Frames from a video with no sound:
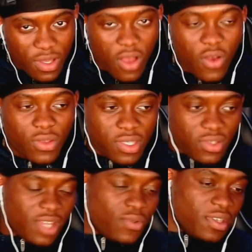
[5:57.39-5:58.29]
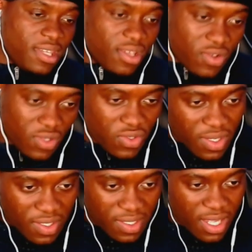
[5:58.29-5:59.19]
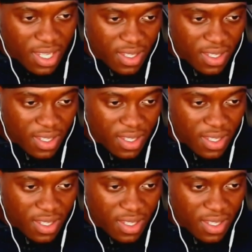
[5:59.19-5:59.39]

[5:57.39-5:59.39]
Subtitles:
Oh, so Chad works at the construction site.